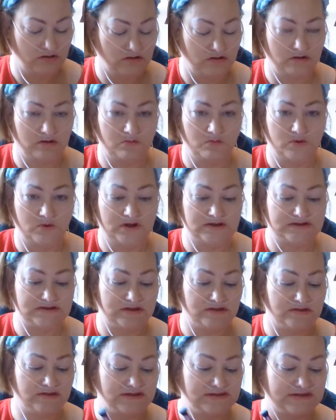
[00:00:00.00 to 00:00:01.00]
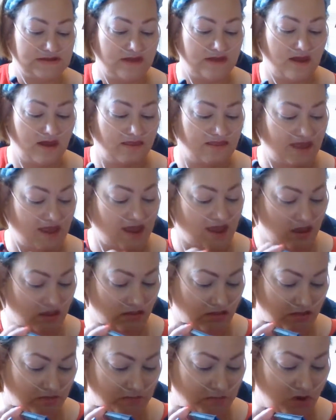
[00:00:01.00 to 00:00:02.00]
what is it? The
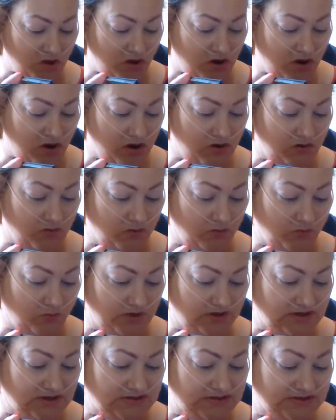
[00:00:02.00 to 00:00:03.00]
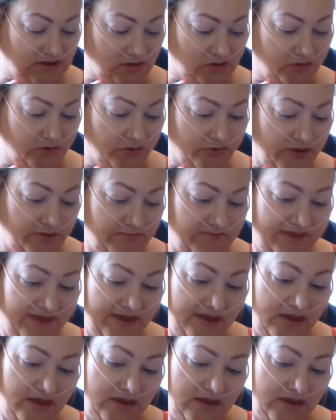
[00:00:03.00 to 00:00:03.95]
Alamar Reina del Caribe,